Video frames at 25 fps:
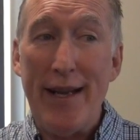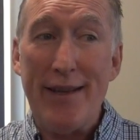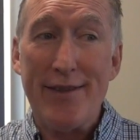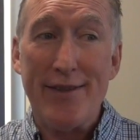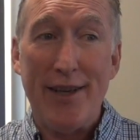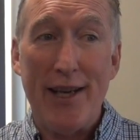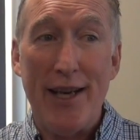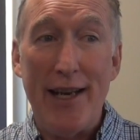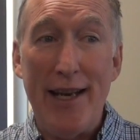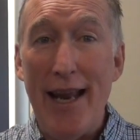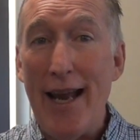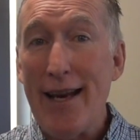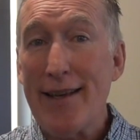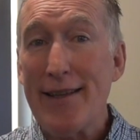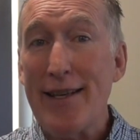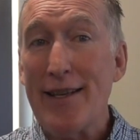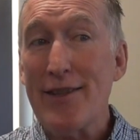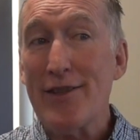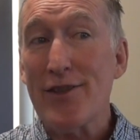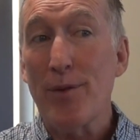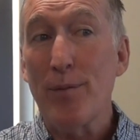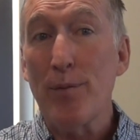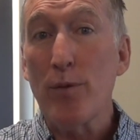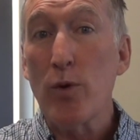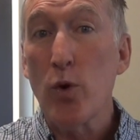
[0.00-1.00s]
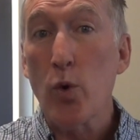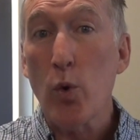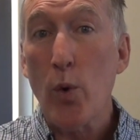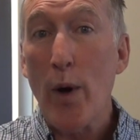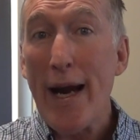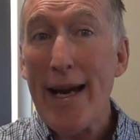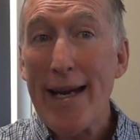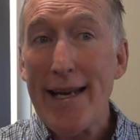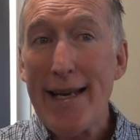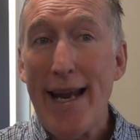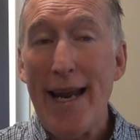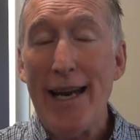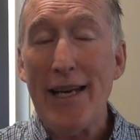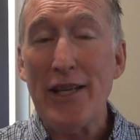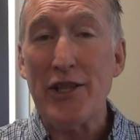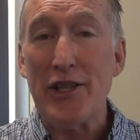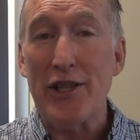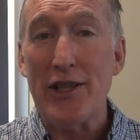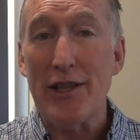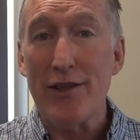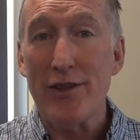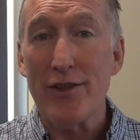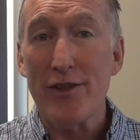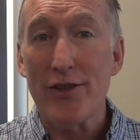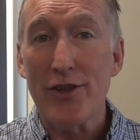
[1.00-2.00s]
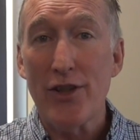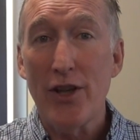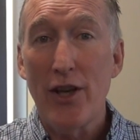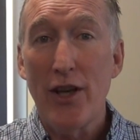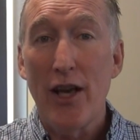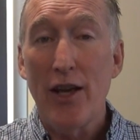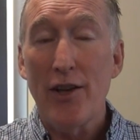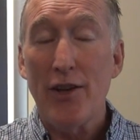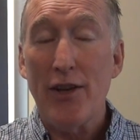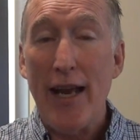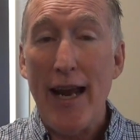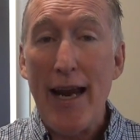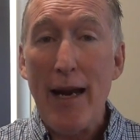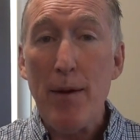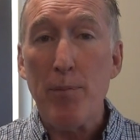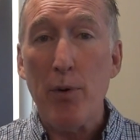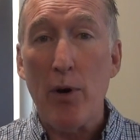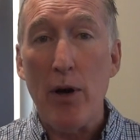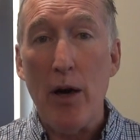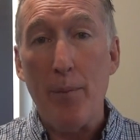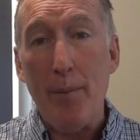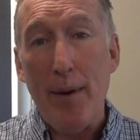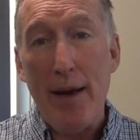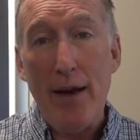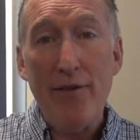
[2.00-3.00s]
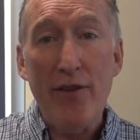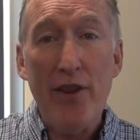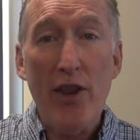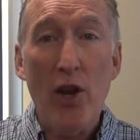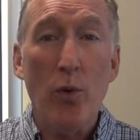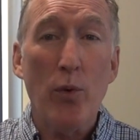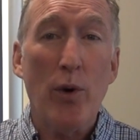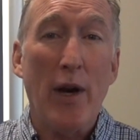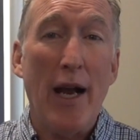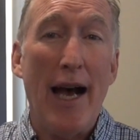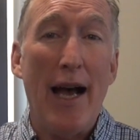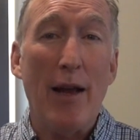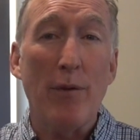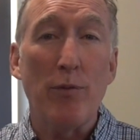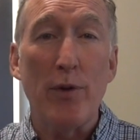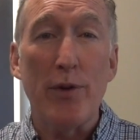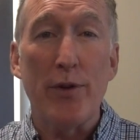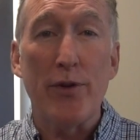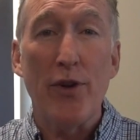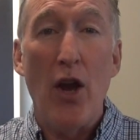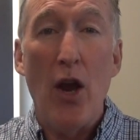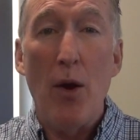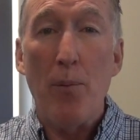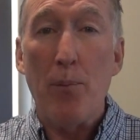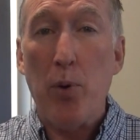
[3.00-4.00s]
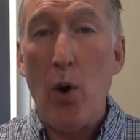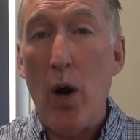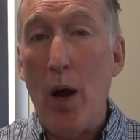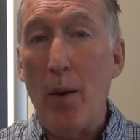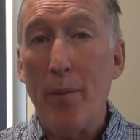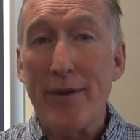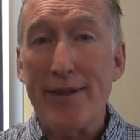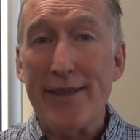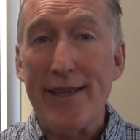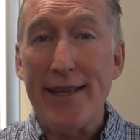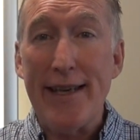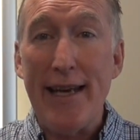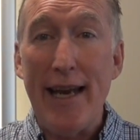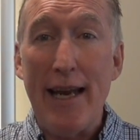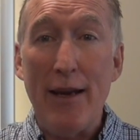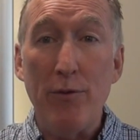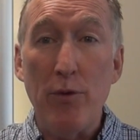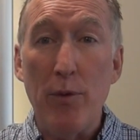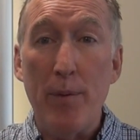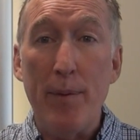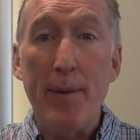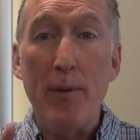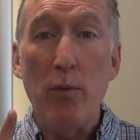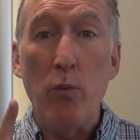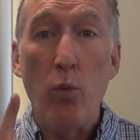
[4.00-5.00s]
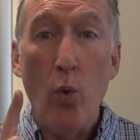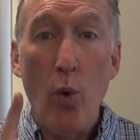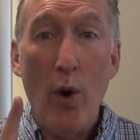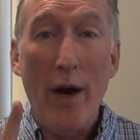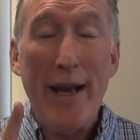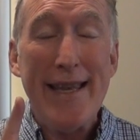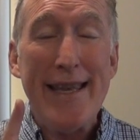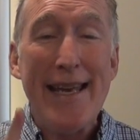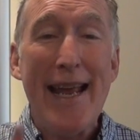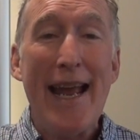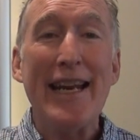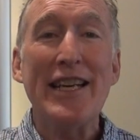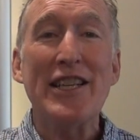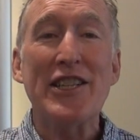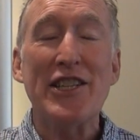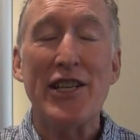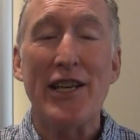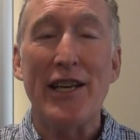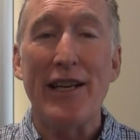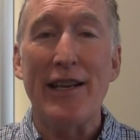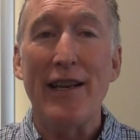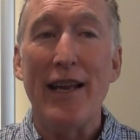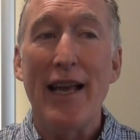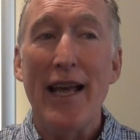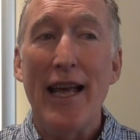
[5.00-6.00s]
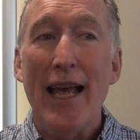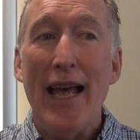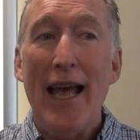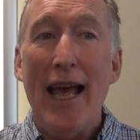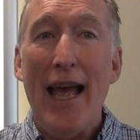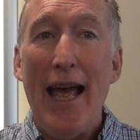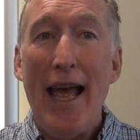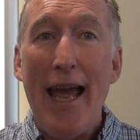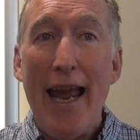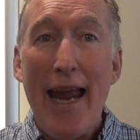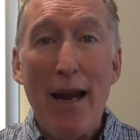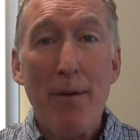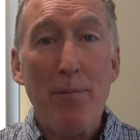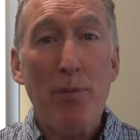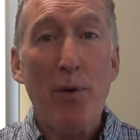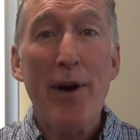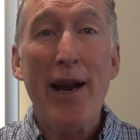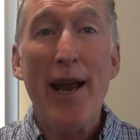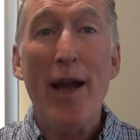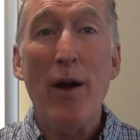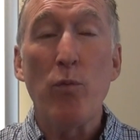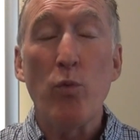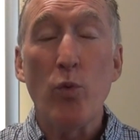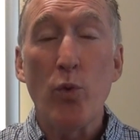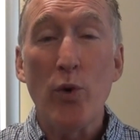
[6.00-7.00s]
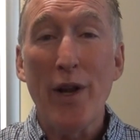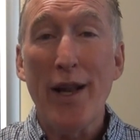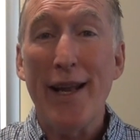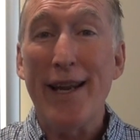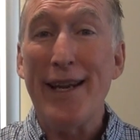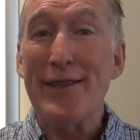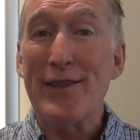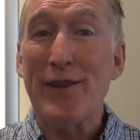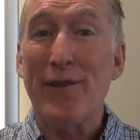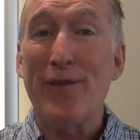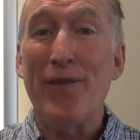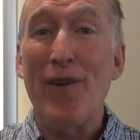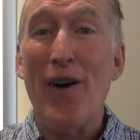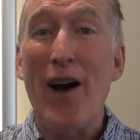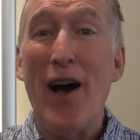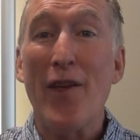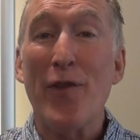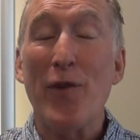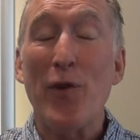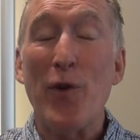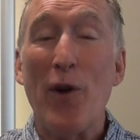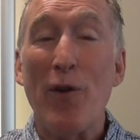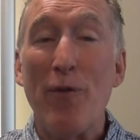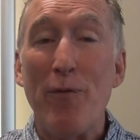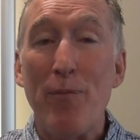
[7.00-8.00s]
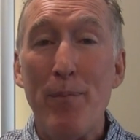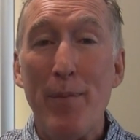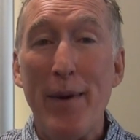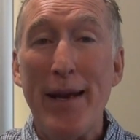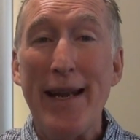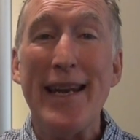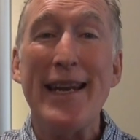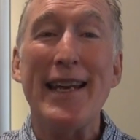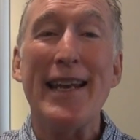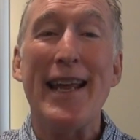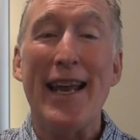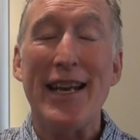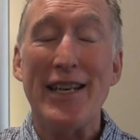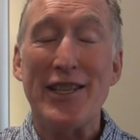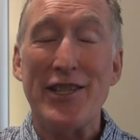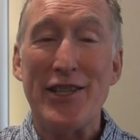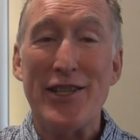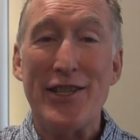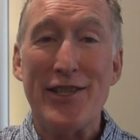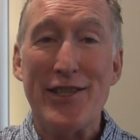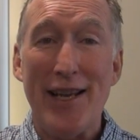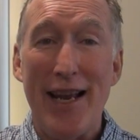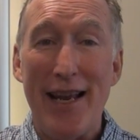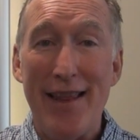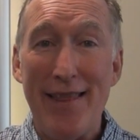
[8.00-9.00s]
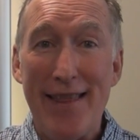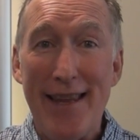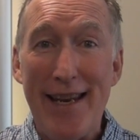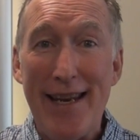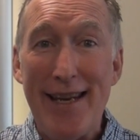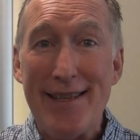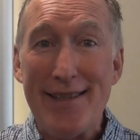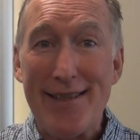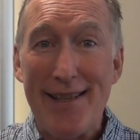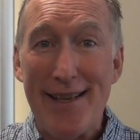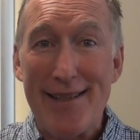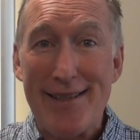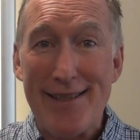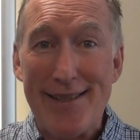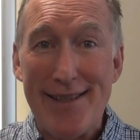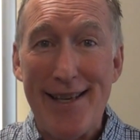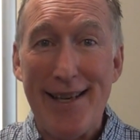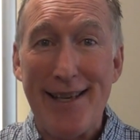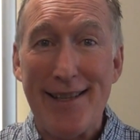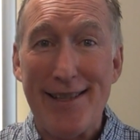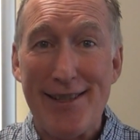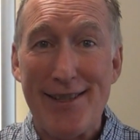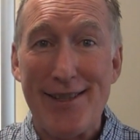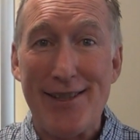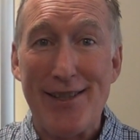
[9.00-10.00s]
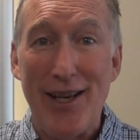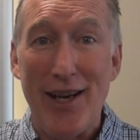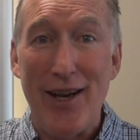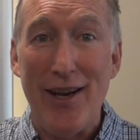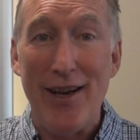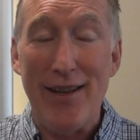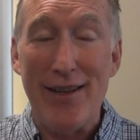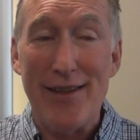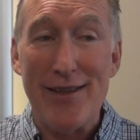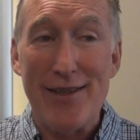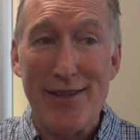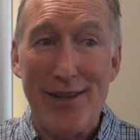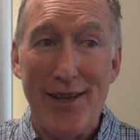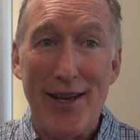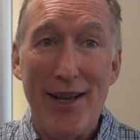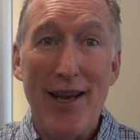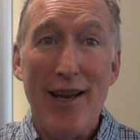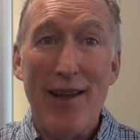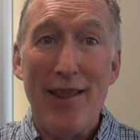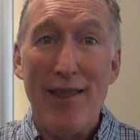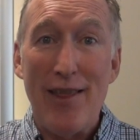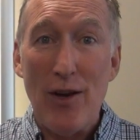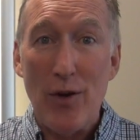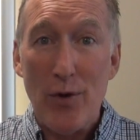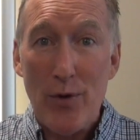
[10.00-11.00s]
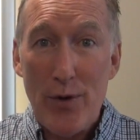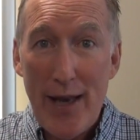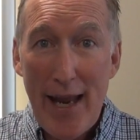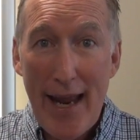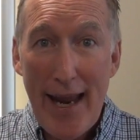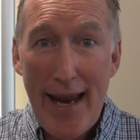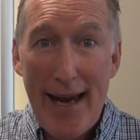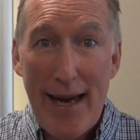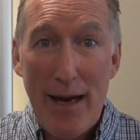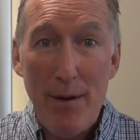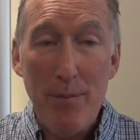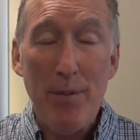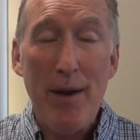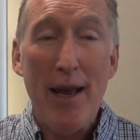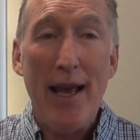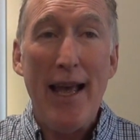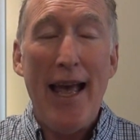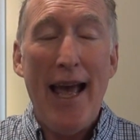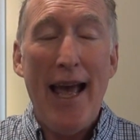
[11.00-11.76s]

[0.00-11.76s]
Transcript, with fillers: is connecting some great nations to Abraham. Even though God was promising he would be one nation, Abraham really is a father of many nations. And these six sons, they're named.